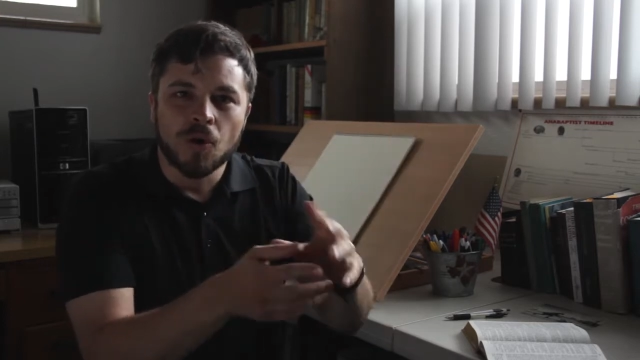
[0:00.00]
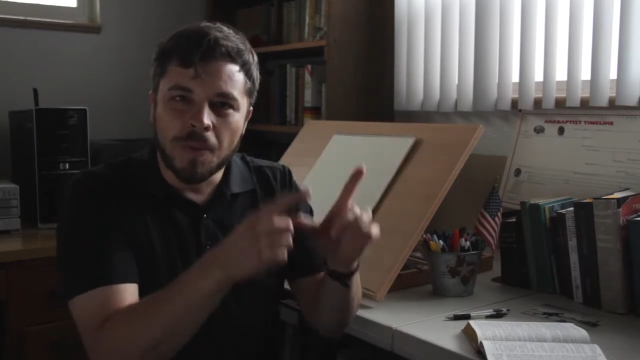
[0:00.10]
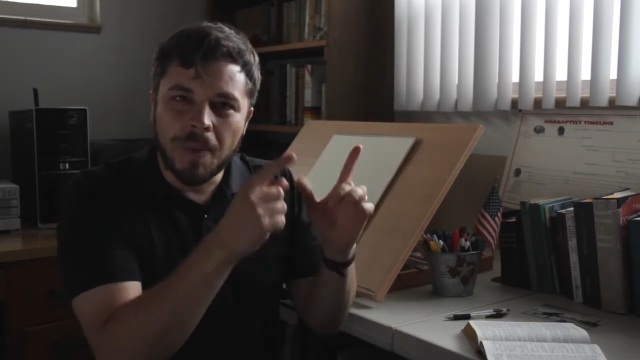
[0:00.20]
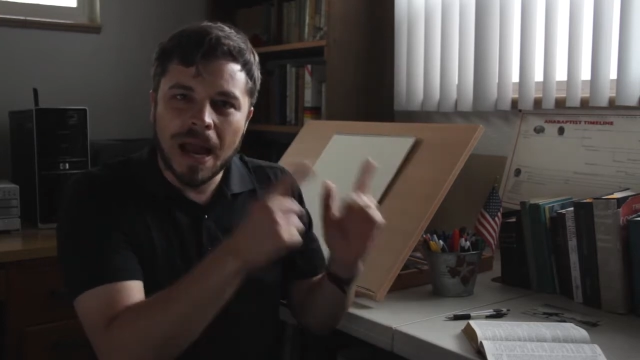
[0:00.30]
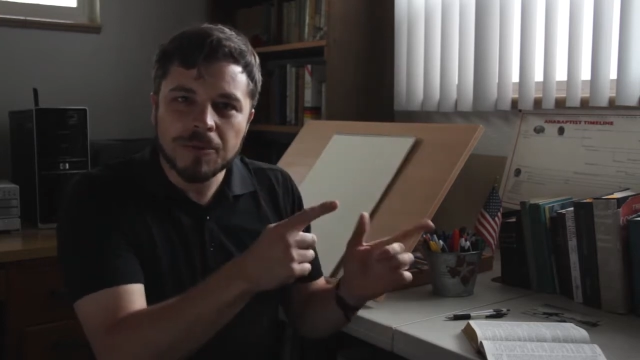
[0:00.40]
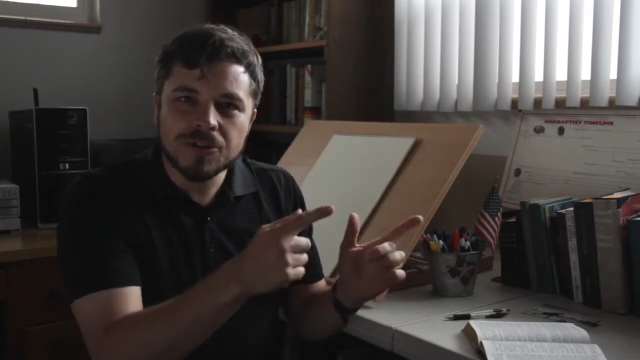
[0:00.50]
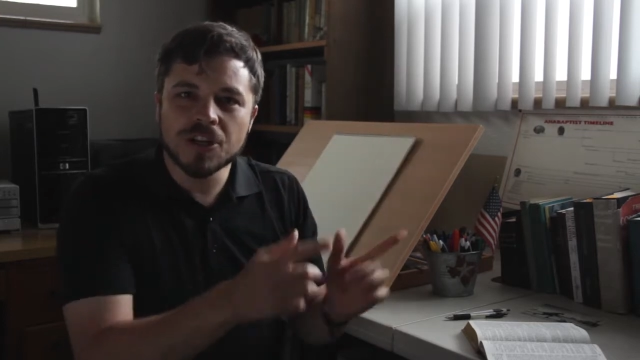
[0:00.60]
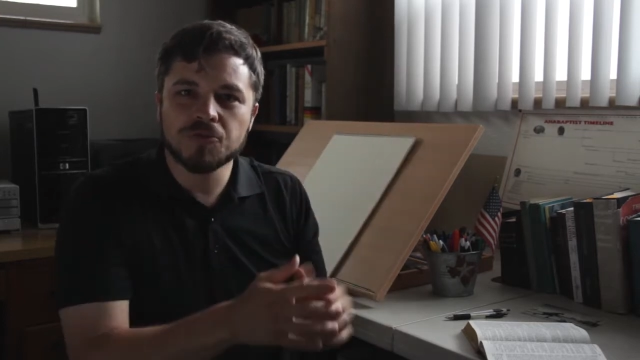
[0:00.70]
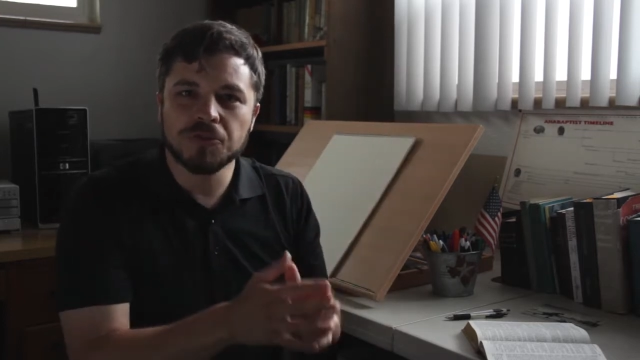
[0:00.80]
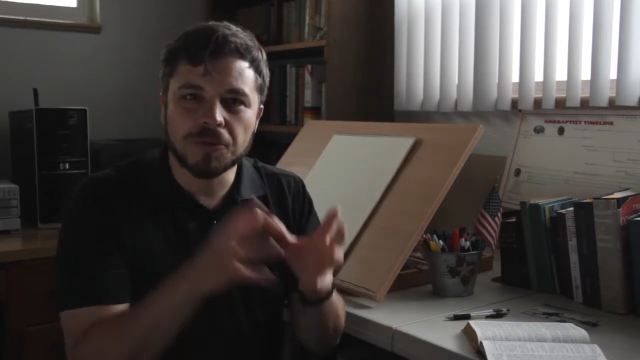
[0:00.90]
the Bible
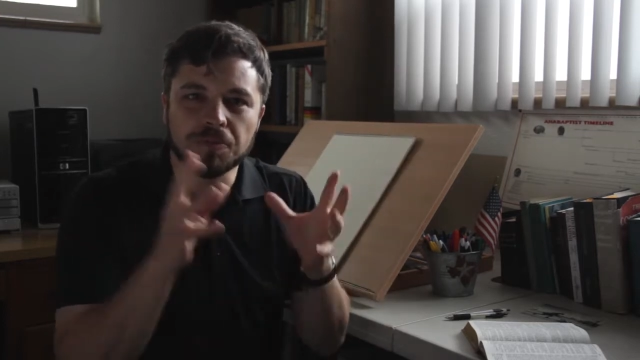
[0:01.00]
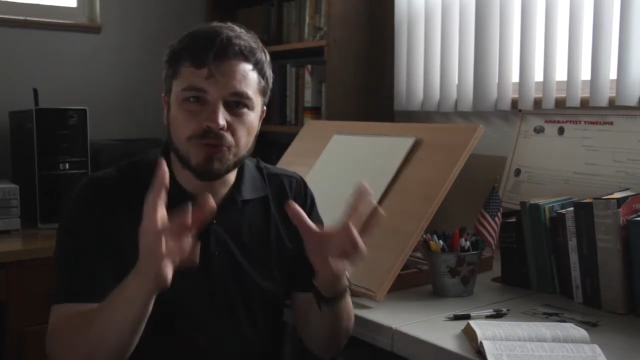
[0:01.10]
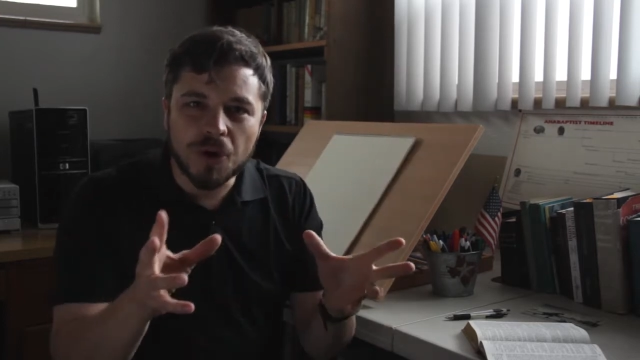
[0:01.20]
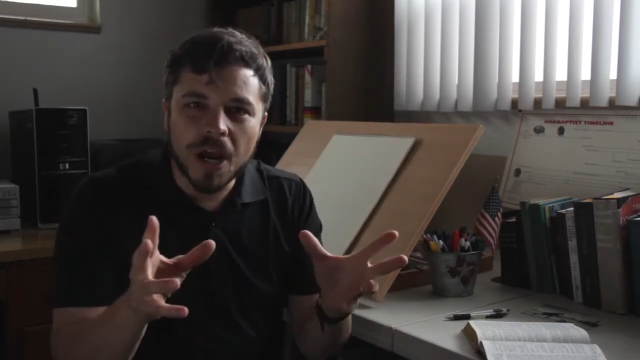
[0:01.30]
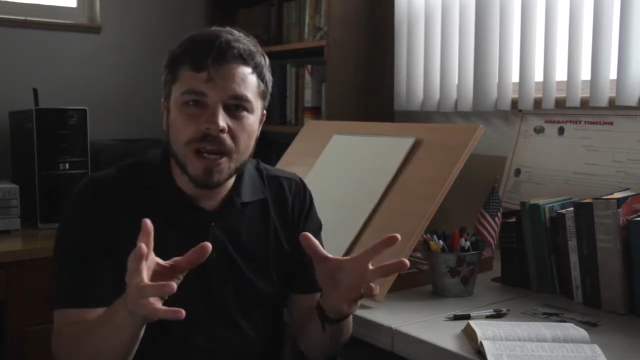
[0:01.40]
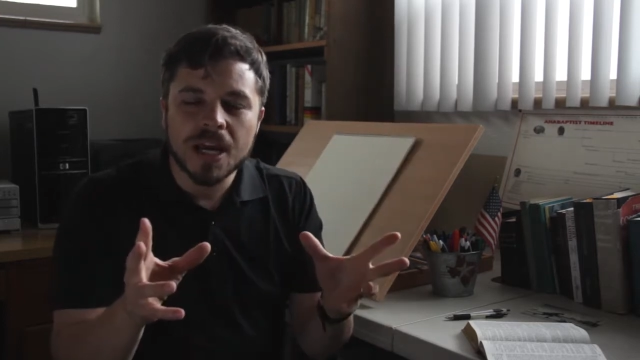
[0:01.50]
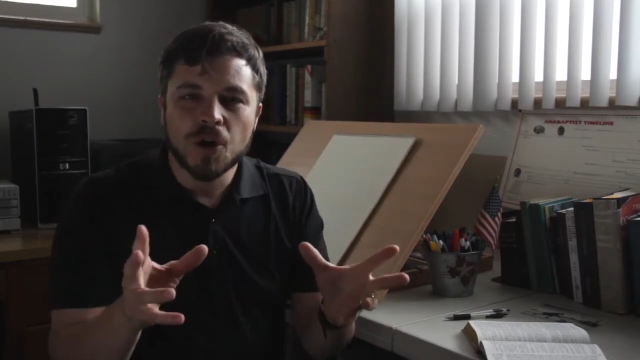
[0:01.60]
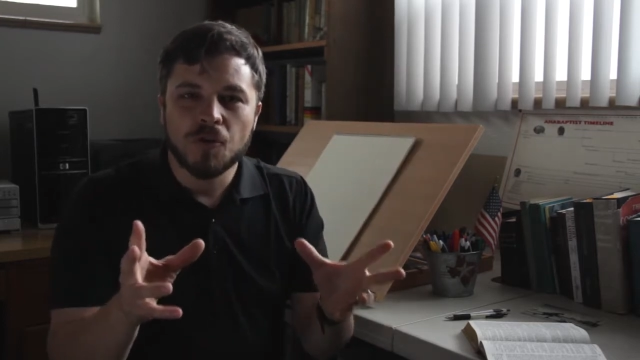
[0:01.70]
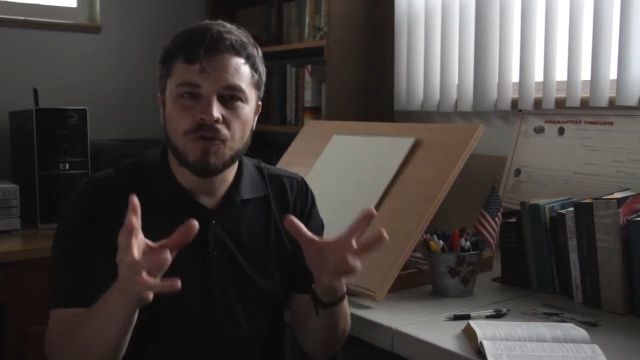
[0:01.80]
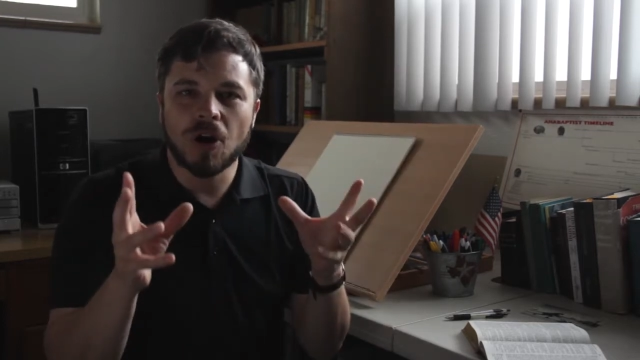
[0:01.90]
says we should pray
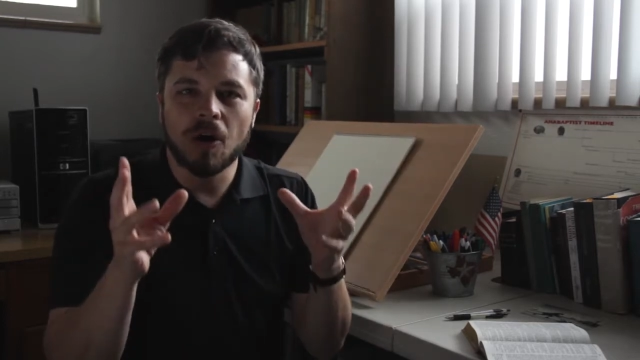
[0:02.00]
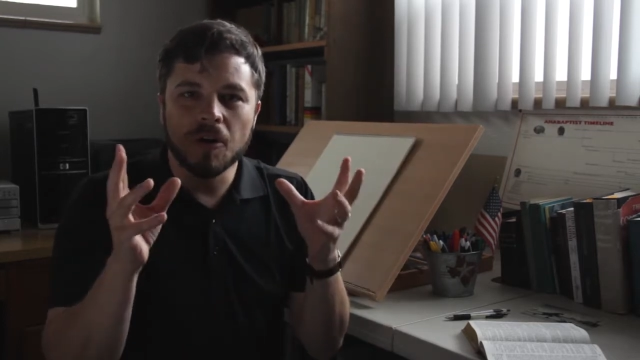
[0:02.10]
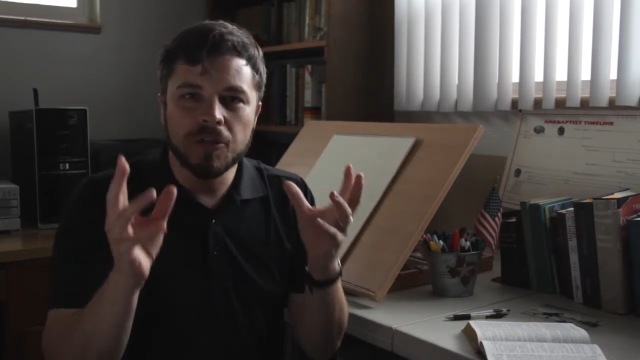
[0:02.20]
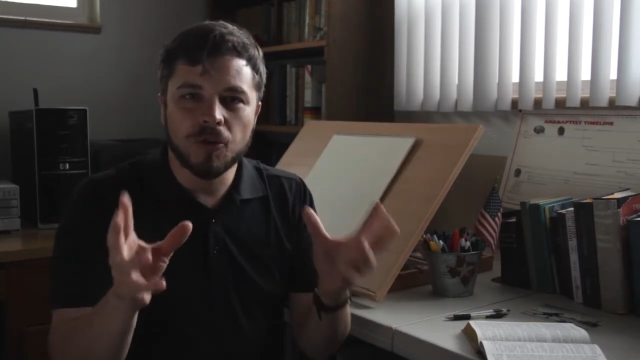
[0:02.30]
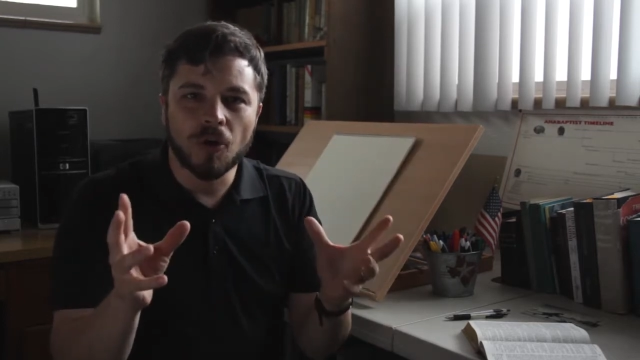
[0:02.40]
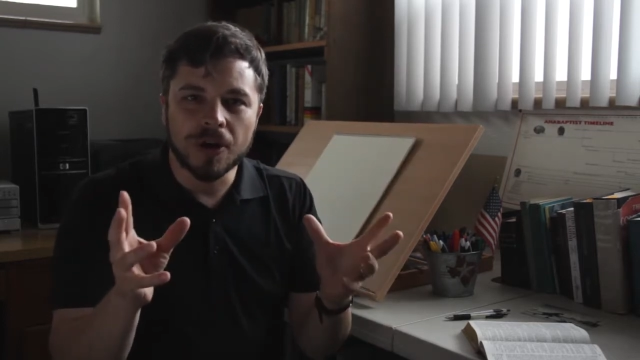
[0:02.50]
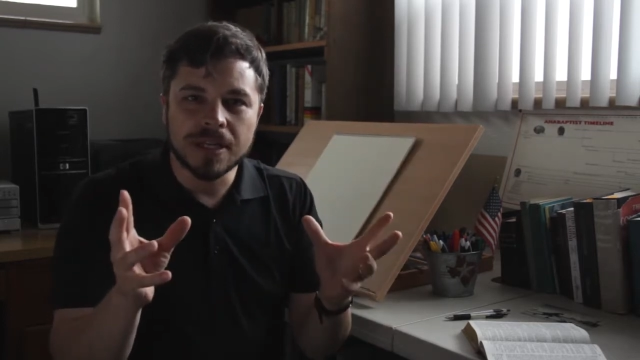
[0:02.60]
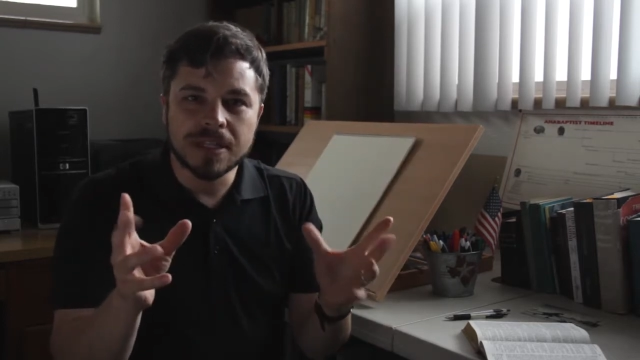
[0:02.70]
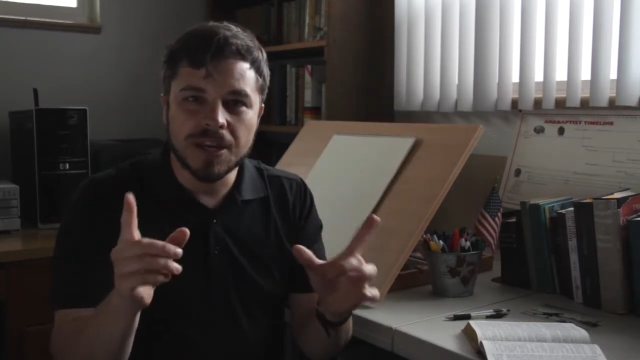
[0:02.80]
for our authorities.